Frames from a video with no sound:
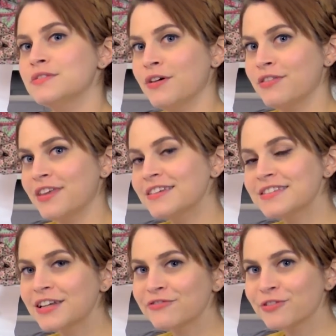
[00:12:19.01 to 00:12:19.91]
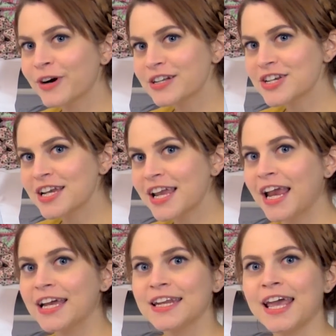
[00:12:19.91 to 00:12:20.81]
So thanks again for watching
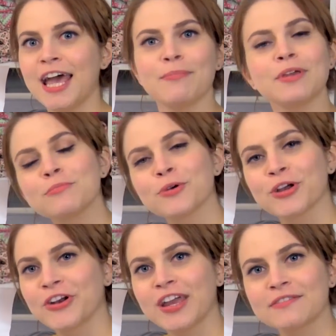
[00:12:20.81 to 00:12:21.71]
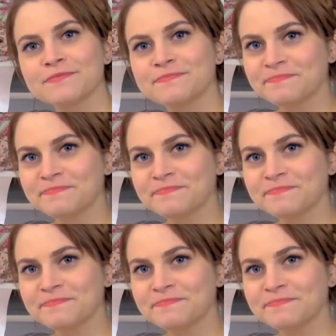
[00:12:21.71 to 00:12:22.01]
and happy embroidering!